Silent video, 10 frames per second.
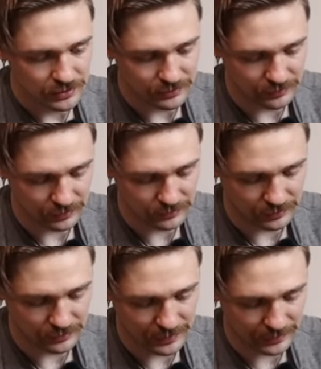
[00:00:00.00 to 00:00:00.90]
to, to
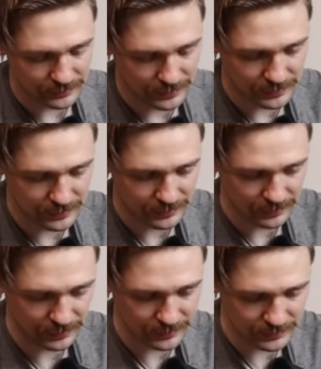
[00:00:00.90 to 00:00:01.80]
connect it
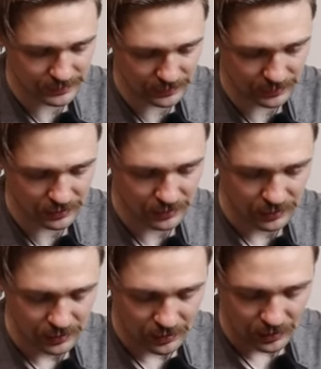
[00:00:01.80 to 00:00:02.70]
and see
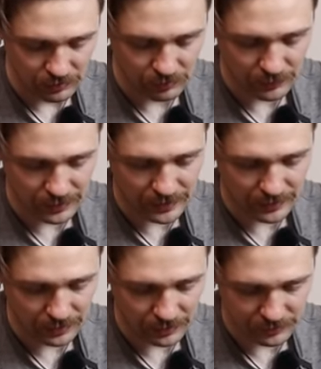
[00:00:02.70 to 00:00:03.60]
what we got
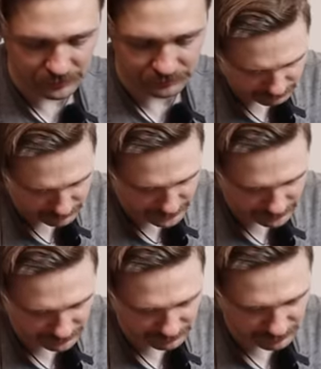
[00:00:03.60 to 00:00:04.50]
here
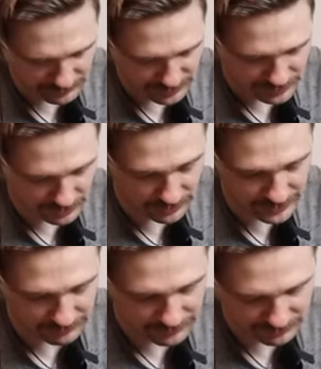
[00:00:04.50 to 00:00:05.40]
battery information.
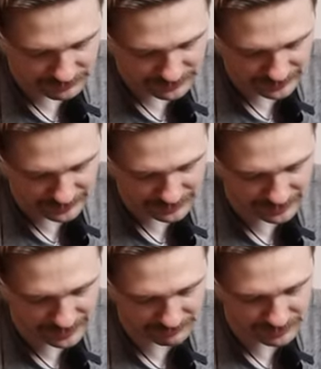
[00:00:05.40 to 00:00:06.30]
Okay, yeah, so I actually
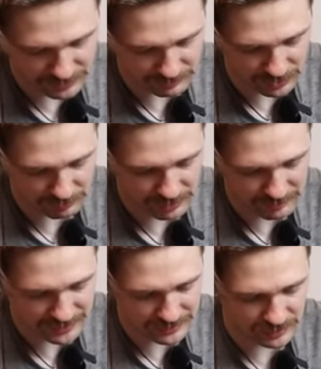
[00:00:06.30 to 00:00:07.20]
have the smart
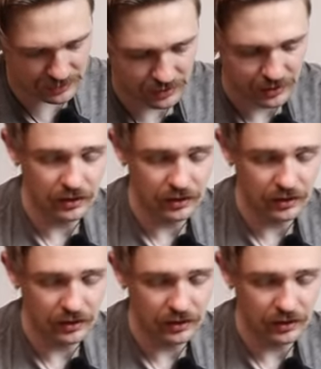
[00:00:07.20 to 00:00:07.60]
BMS here.